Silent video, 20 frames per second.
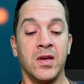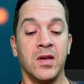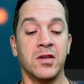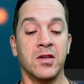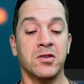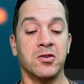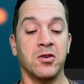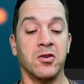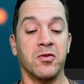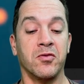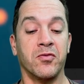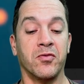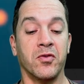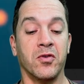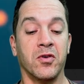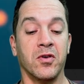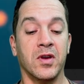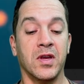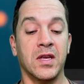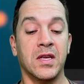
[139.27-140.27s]
So
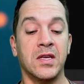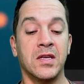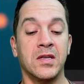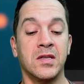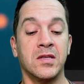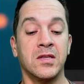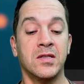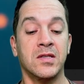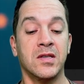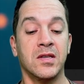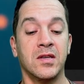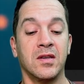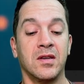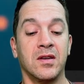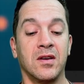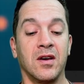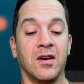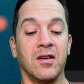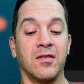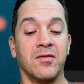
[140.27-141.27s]
for ease
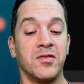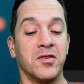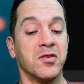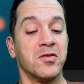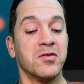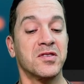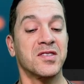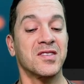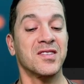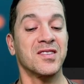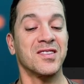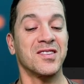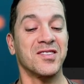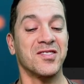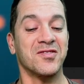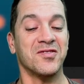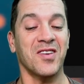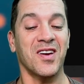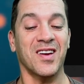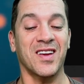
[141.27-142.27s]
of use,
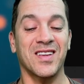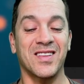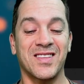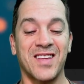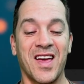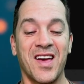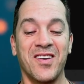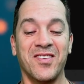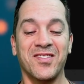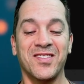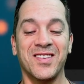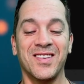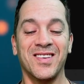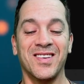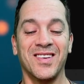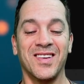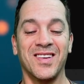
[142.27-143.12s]
drag it down.